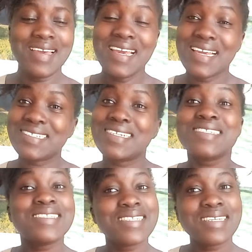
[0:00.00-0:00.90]
It is
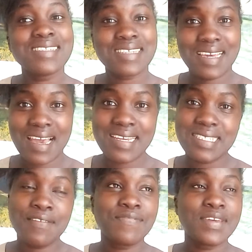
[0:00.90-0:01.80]
6, guys.
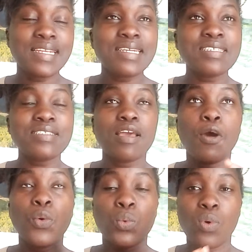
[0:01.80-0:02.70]
I finished
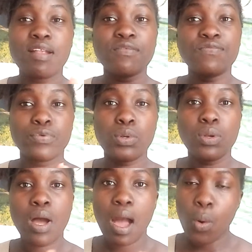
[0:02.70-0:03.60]
1
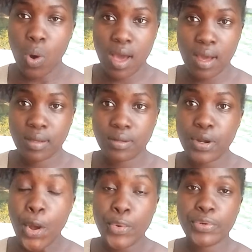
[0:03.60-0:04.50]
full hour
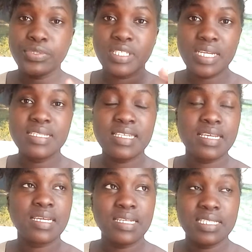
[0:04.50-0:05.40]

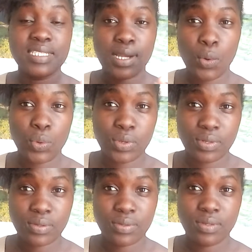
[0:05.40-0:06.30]
rotating in town.
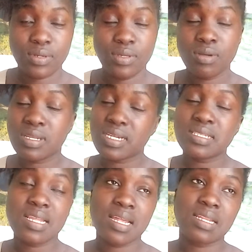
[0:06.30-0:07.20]
You
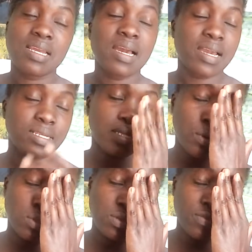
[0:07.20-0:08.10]
understand, guys? I
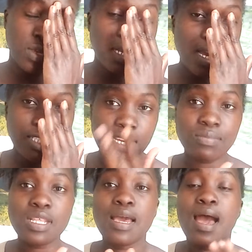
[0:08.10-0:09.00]
was very
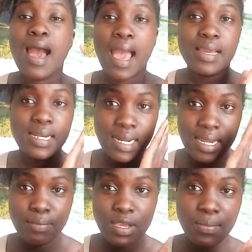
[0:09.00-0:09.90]
ashamed. I
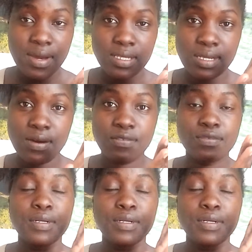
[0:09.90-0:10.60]
cried me myself.